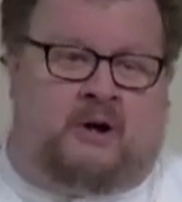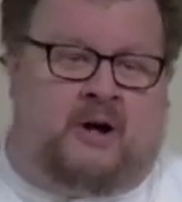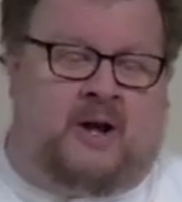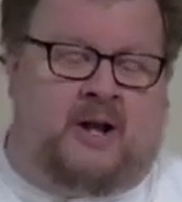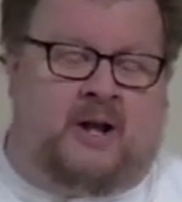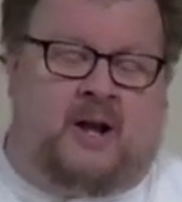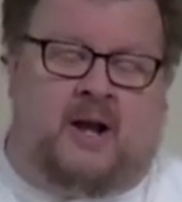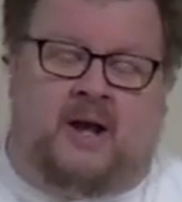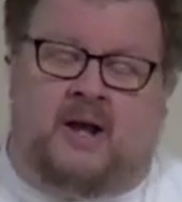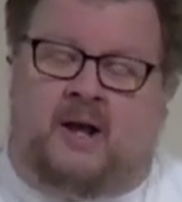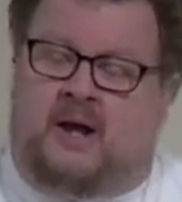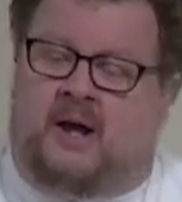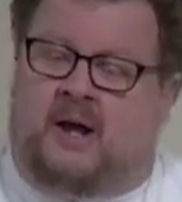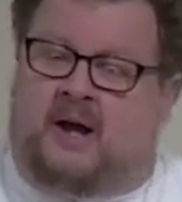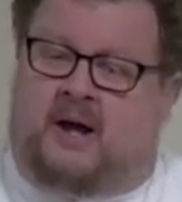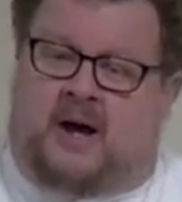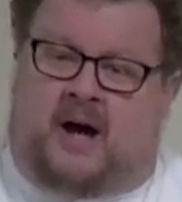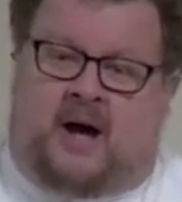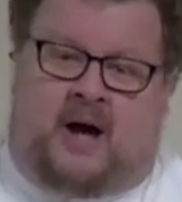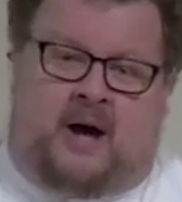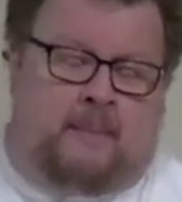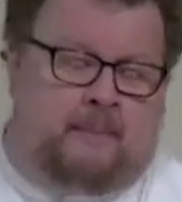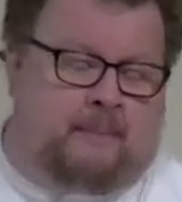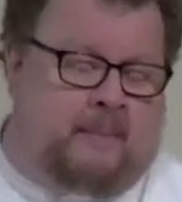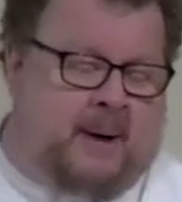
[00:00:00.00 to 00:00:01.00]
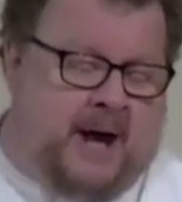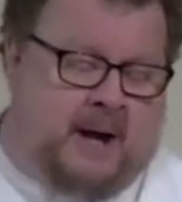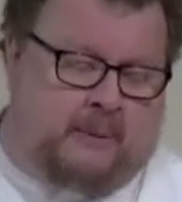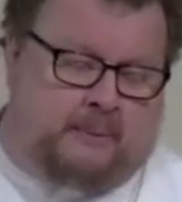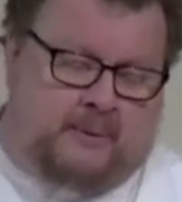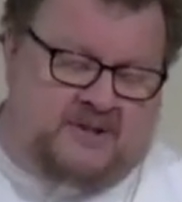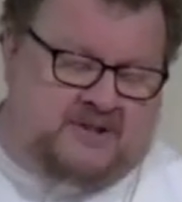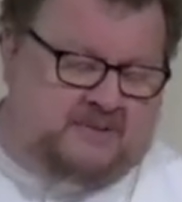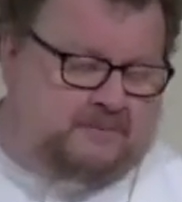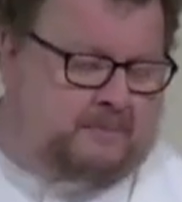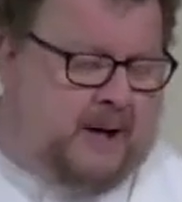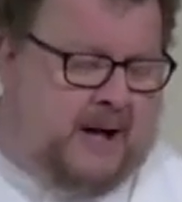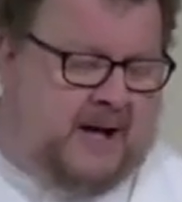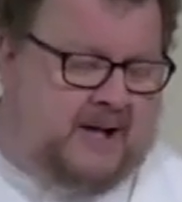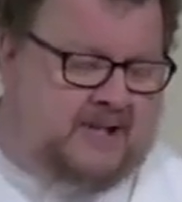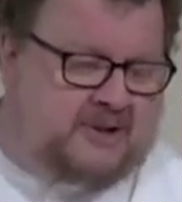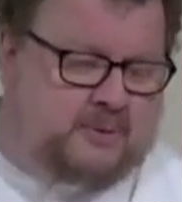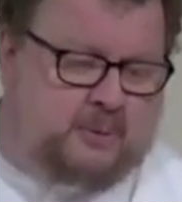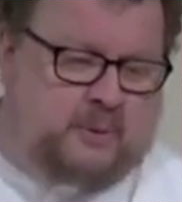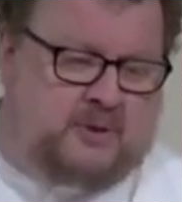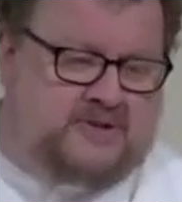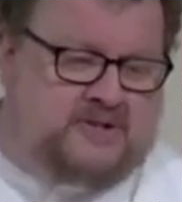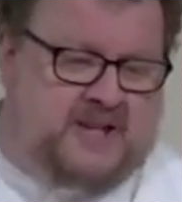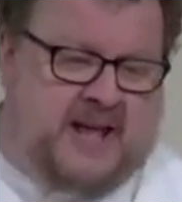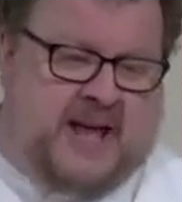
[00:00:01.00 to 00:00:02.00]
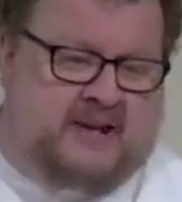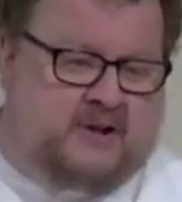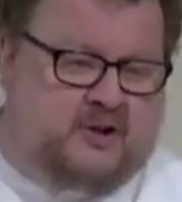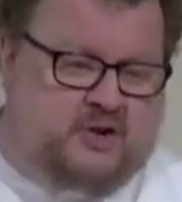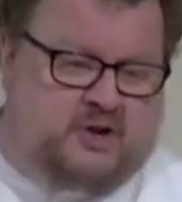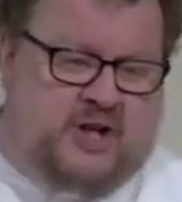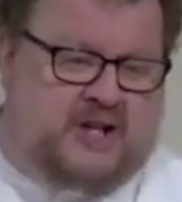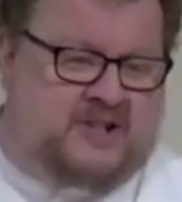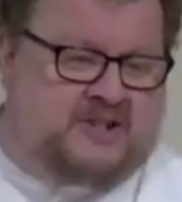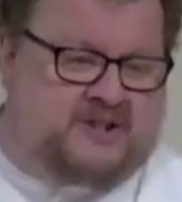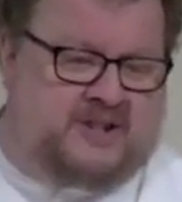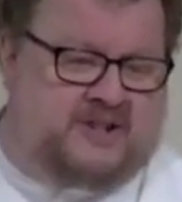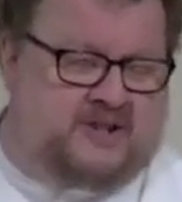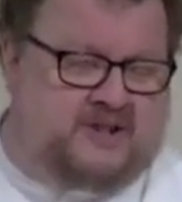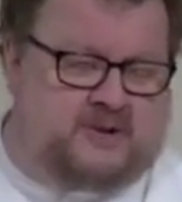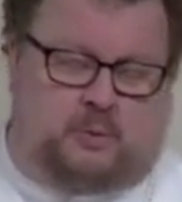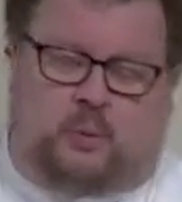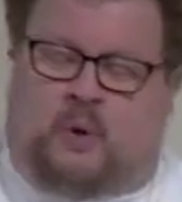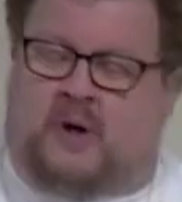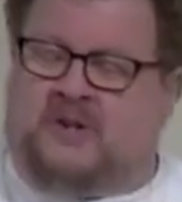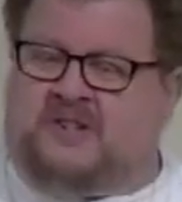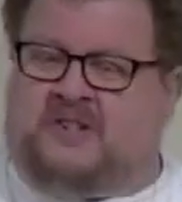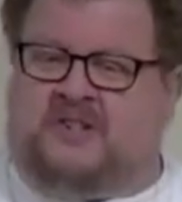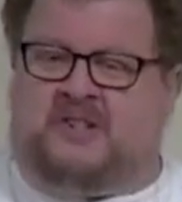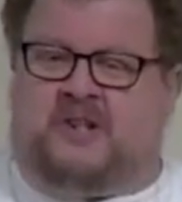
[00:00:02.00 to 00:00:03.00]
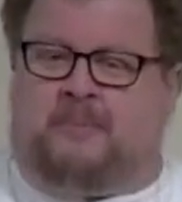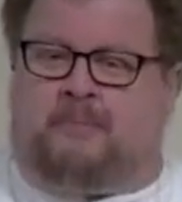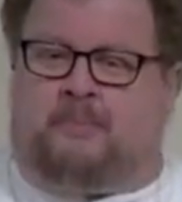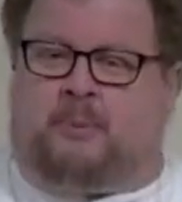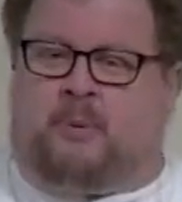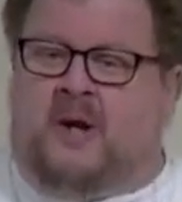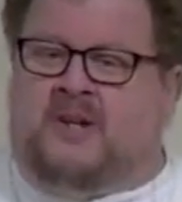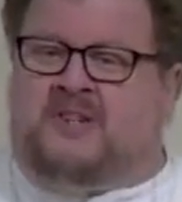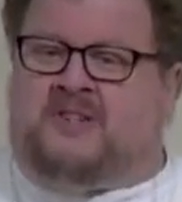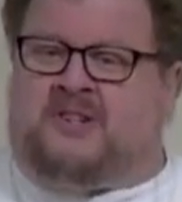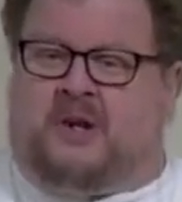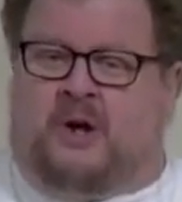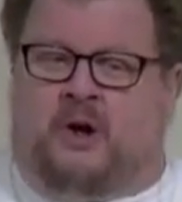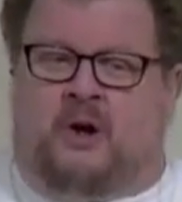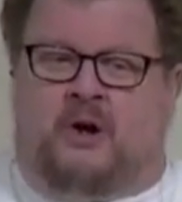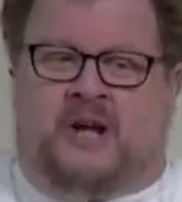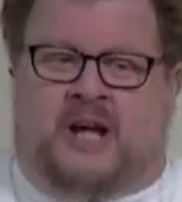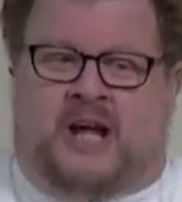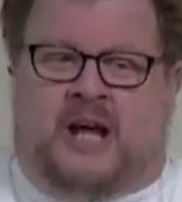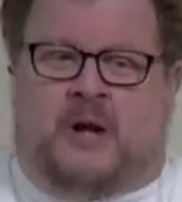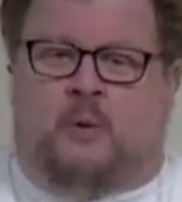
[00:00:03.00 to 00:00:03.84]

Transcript: And my response was that Jesus wasn't a prisoner. He